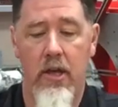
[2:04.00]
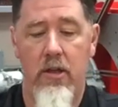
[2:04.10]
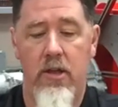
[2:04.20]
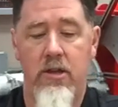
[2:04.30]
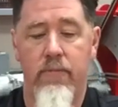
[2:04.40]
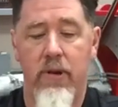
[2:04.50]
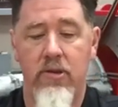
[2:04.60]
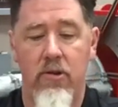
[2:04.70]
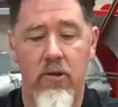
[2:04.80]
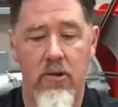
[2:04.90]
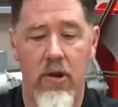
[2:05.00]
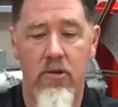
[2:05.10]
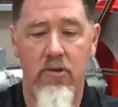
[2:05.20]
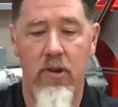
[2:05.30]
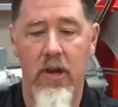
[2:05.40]
This compressor
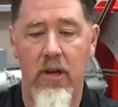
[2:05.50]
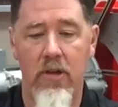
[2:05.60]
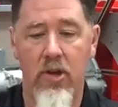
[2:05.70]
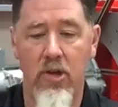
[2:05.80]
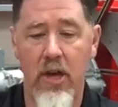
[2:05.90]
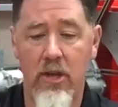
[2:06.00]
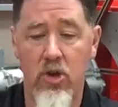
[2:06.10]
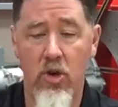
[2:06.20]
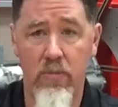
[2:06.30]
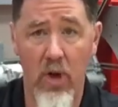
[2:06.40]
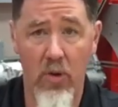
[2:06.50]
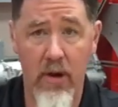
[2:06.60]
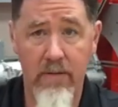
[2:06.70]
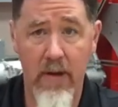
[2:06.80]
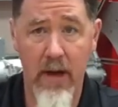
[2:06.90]
also looks like your blow
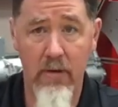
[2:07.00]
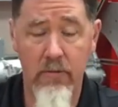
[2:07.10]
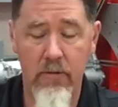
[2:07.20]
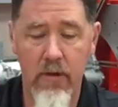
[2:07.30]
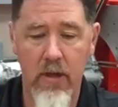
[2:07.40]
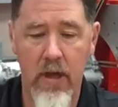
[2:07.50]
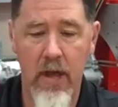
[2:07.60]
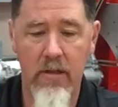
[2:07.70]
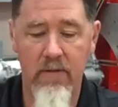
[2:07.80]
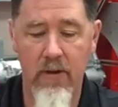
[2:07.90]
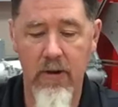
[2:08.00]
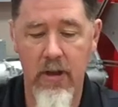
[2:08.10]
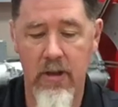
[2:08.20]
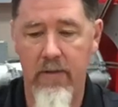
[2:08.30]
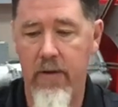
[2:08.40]
off valve at the very
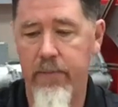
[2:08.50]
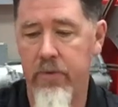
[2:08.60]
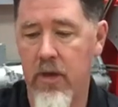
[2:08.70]
end of it.